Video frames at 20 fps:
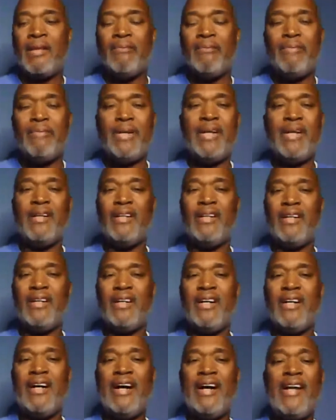But
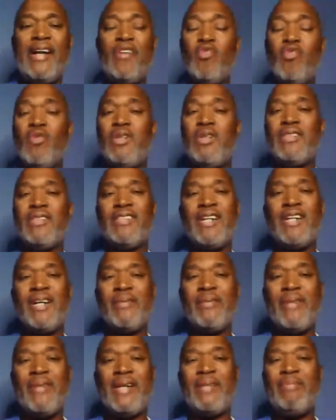I don't want to talk
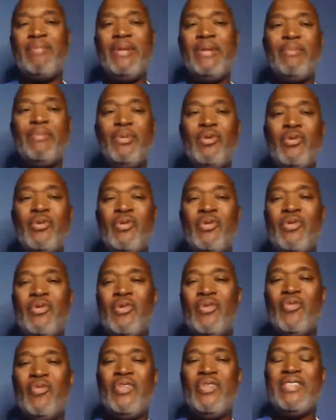about the people
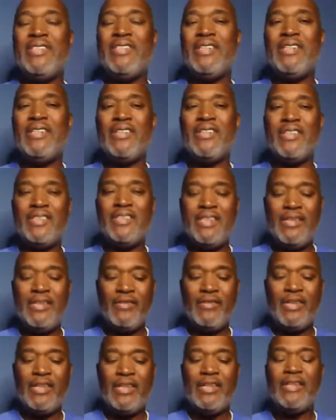we've seen on the
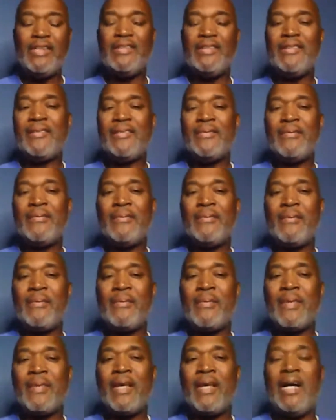TV.
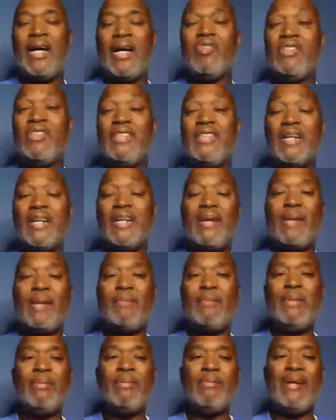I want to talk about the
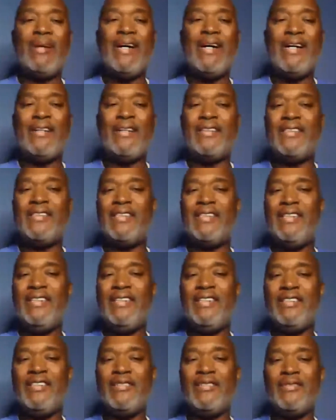people behind the
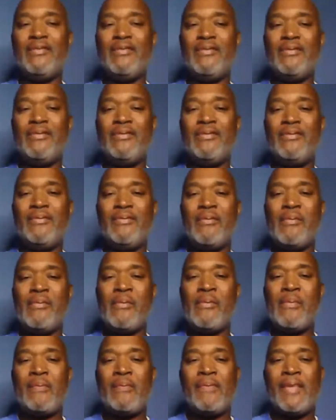scene.
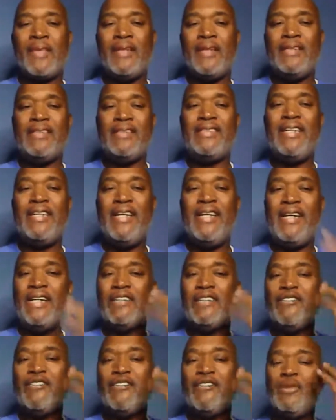The
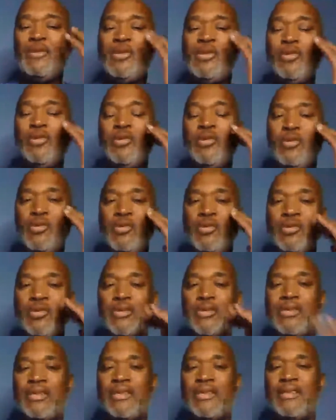Ted
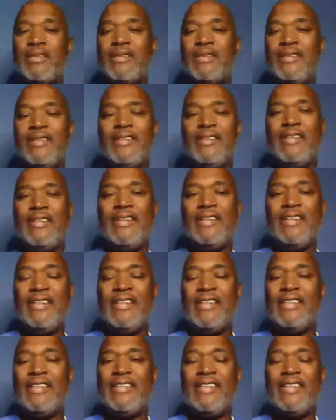Cruz,
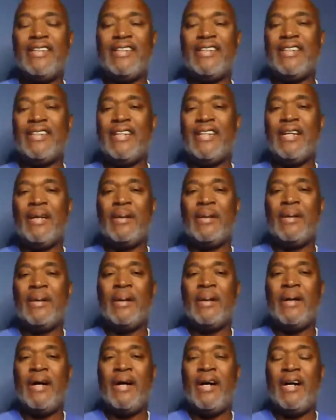the
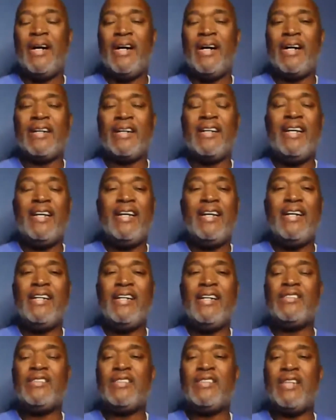
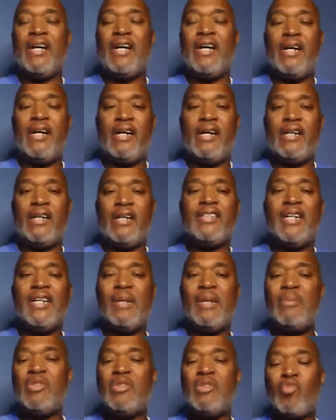Clarence
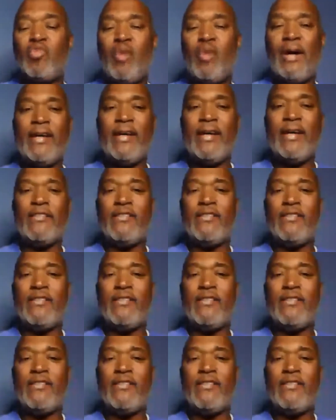Thomas wife,